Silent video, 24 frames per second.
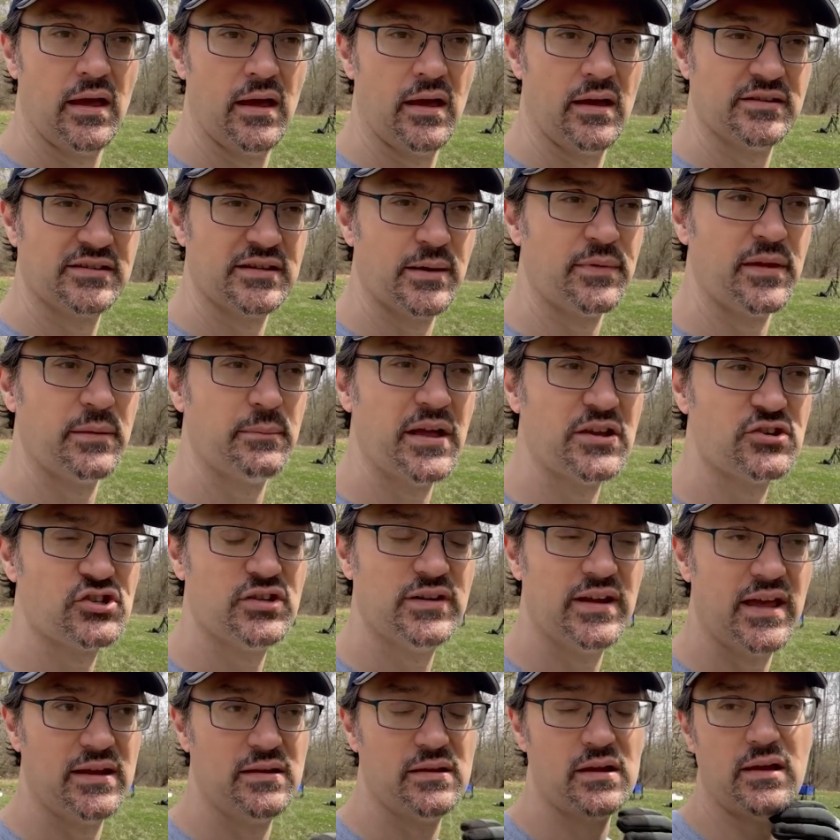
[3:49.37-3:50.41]
Something mentioned
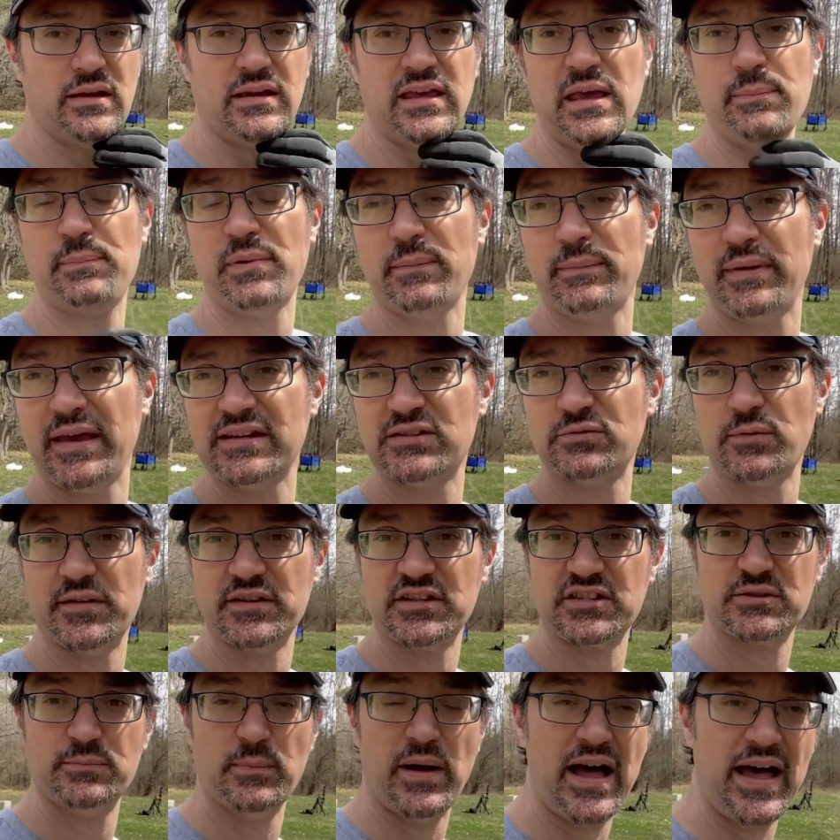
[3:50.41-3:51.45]
in Keeping Bees with a
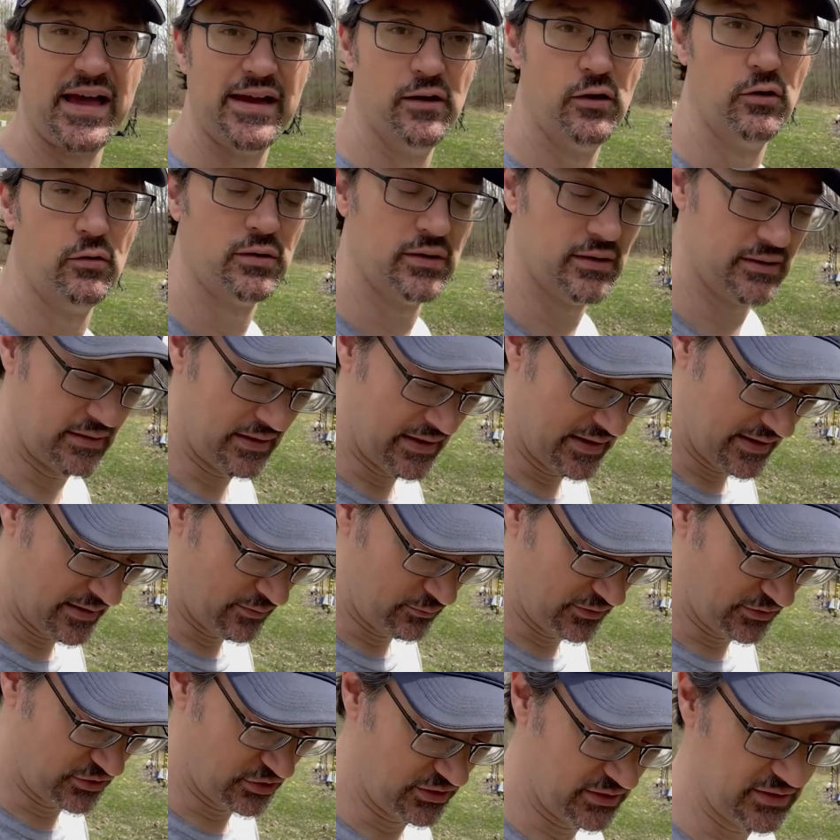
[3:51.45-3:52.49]
Smile,
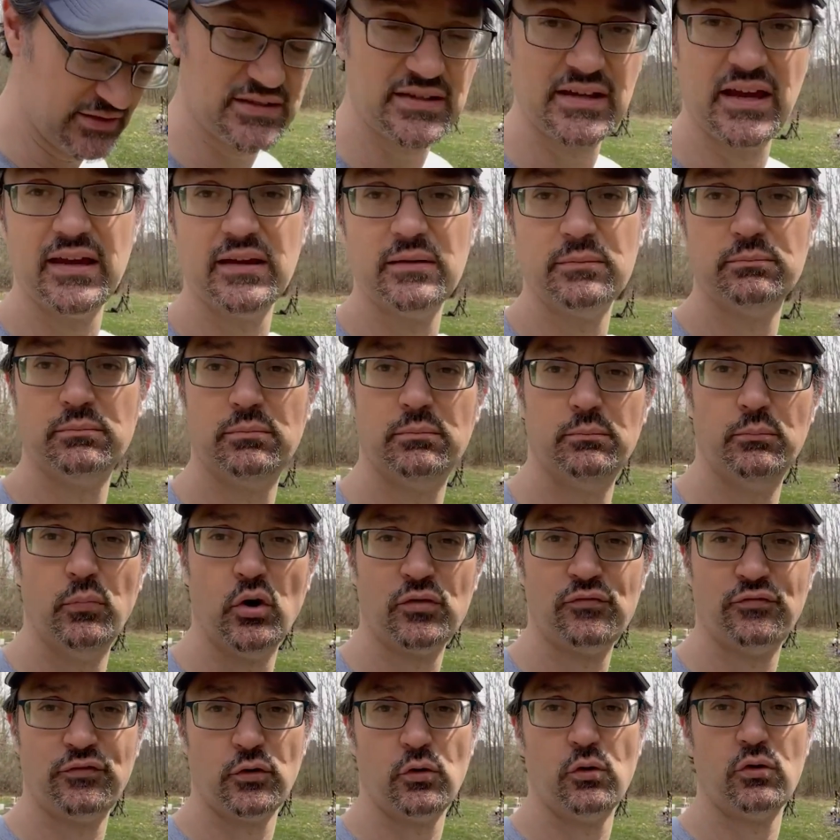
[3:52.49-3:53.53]
which is a book
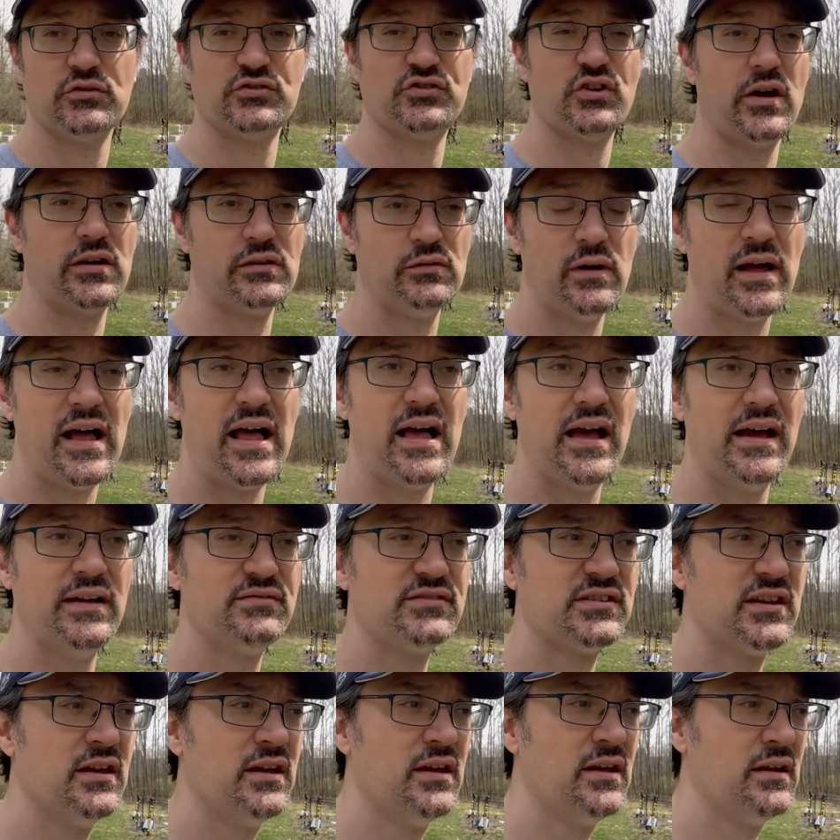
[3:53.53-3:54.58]
for horizontal
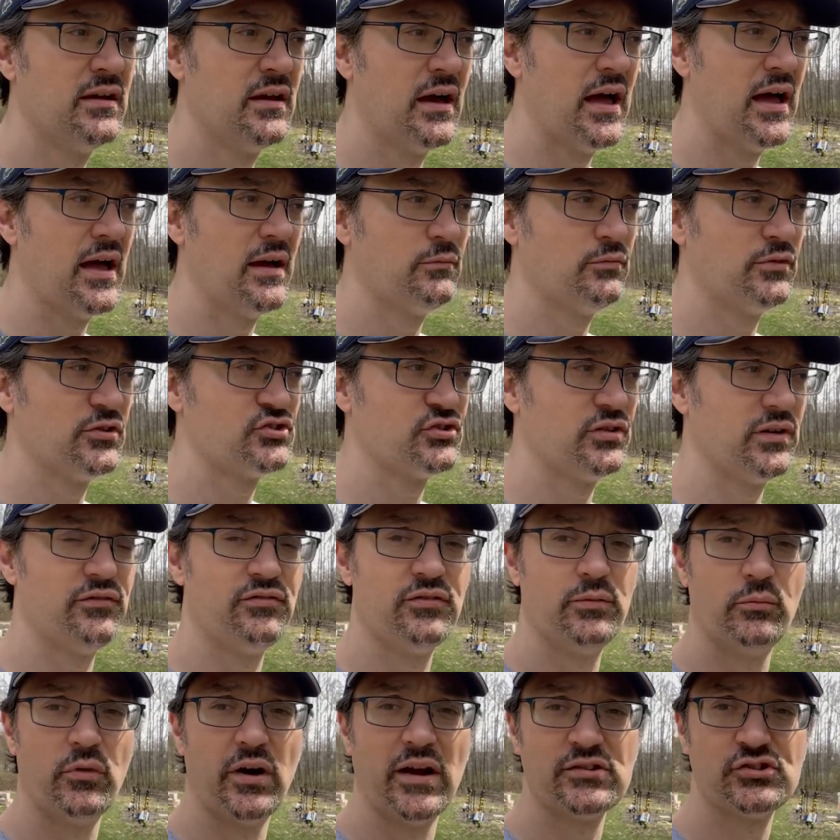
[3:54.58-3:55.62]
hives, originally
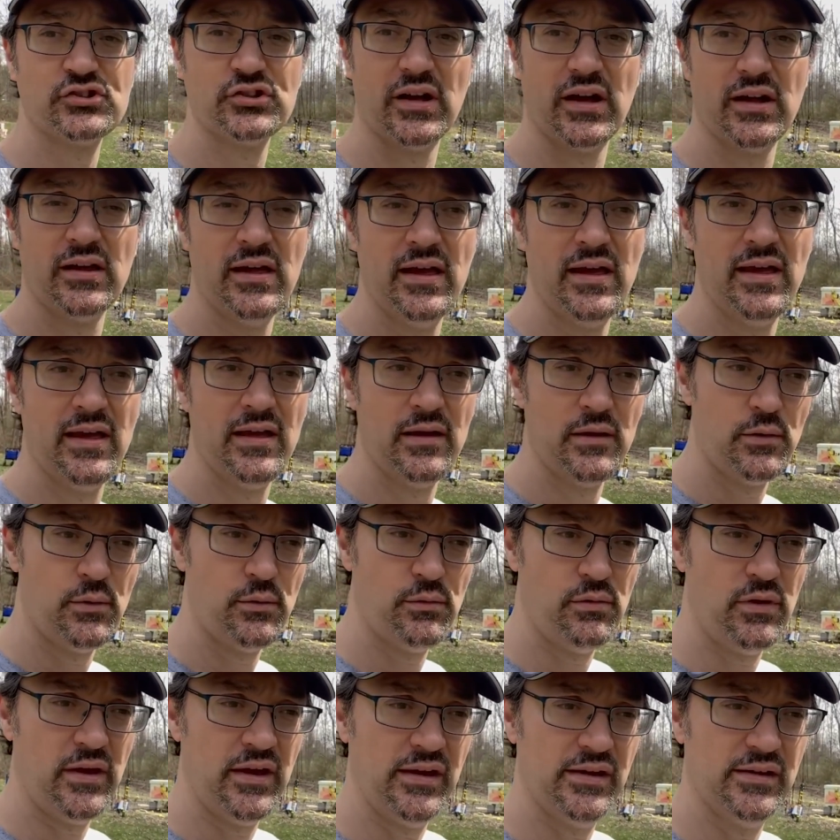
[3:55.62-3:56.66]
from Russia,
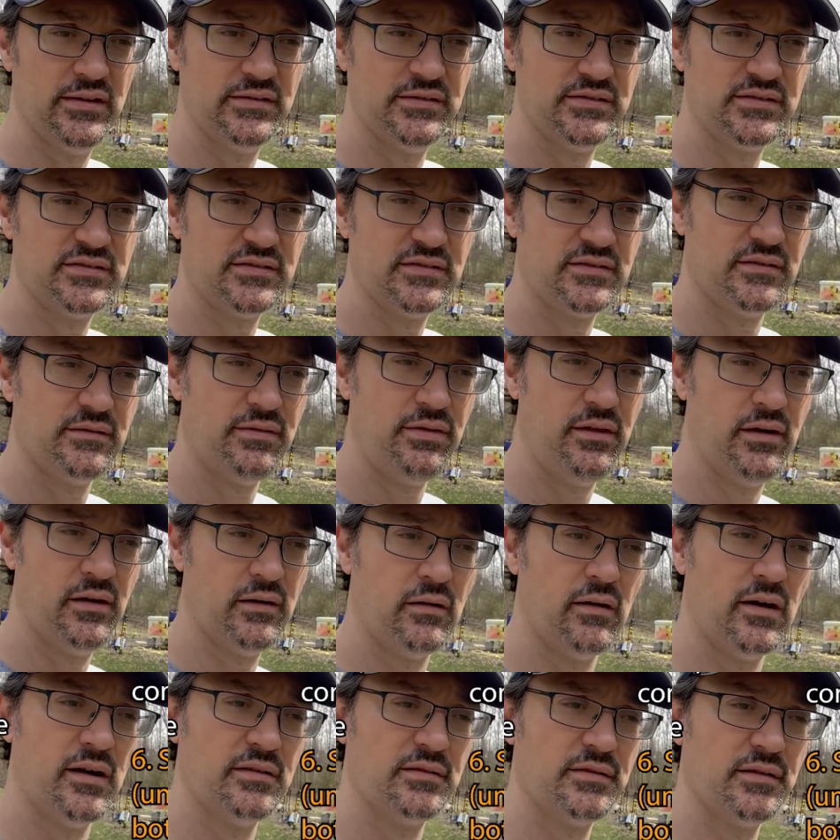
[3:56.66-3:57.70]
is there
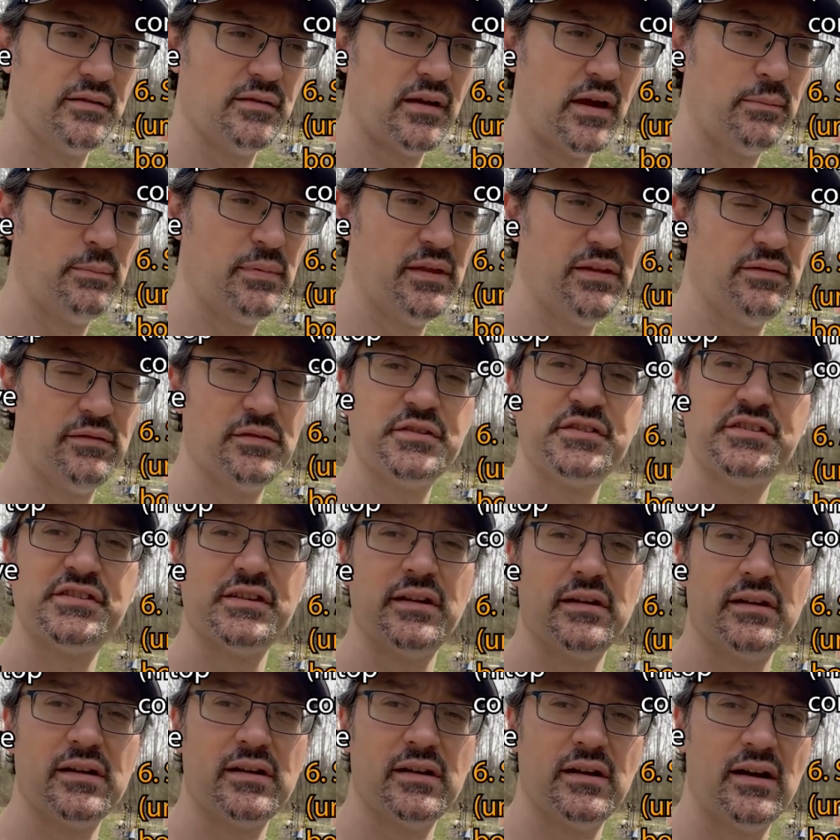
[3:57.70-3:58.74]
are, I believe there's
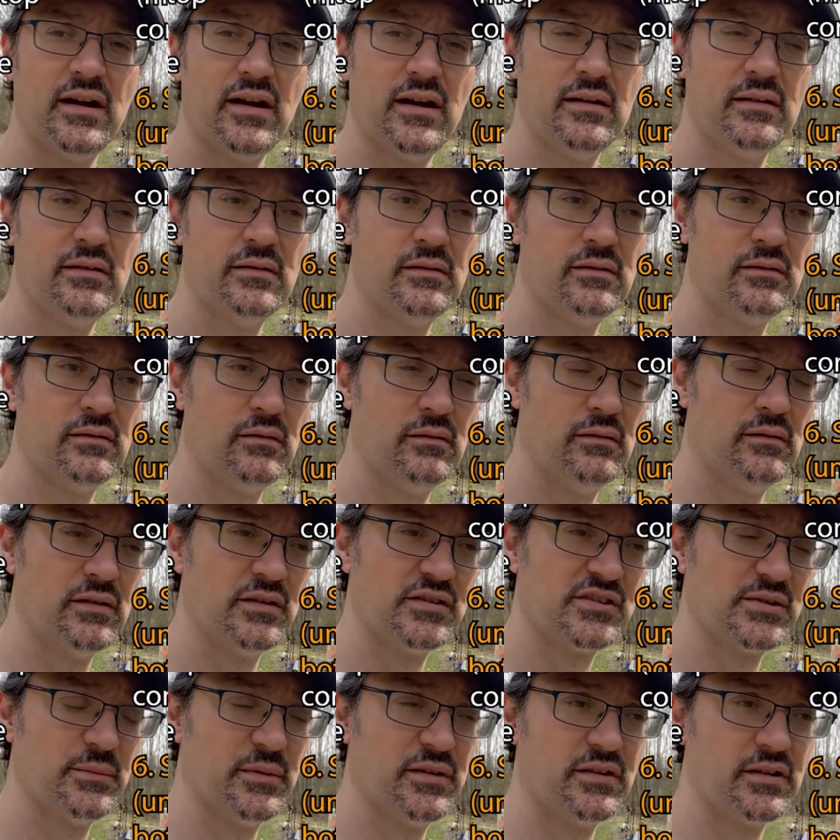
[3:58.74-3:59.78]
silica or
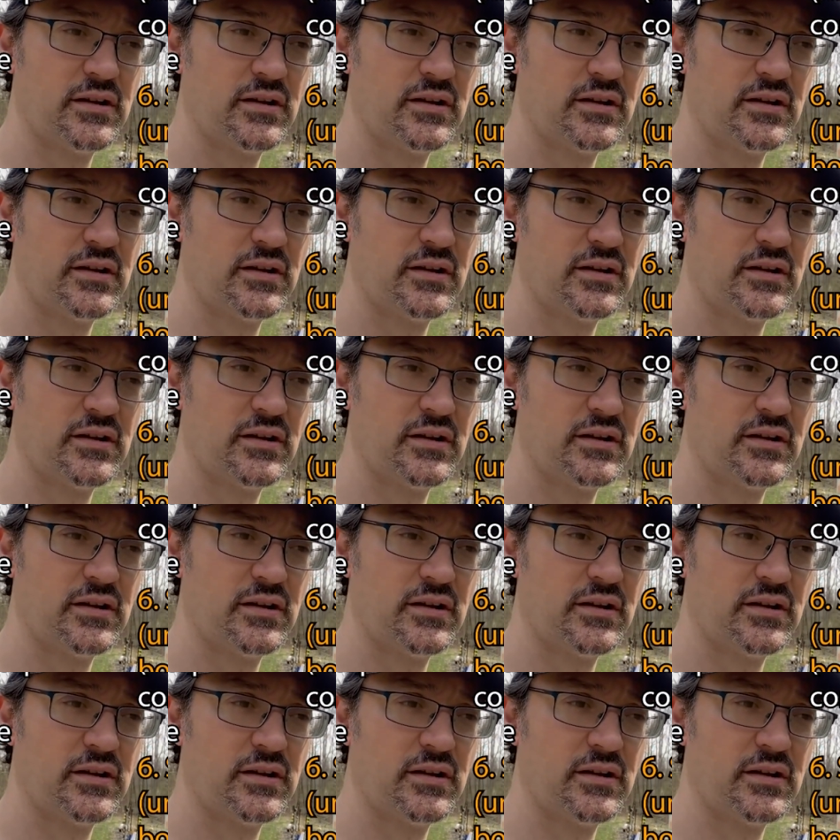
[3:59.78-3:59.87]
some other